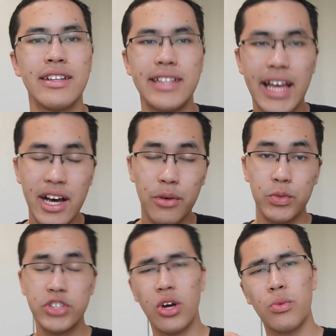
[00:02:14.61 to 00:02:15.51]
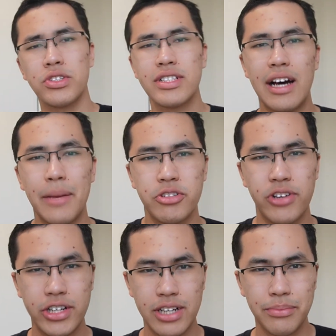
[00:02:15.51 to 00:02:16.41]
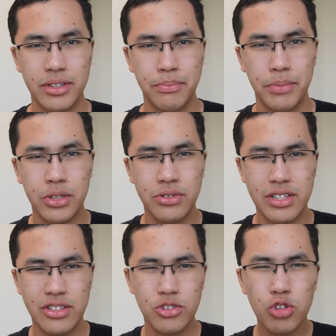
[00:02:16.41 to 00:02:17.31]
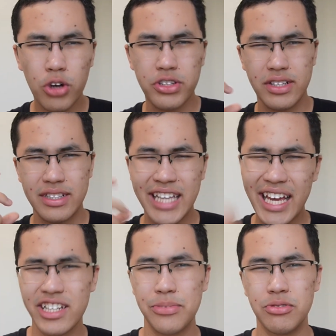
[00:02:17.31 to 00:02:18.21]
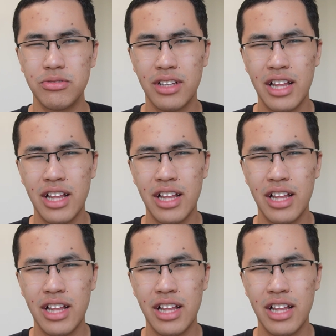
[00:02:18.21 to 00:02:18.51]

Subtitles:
Now, we don't want an arbitrary number because it's not tangible.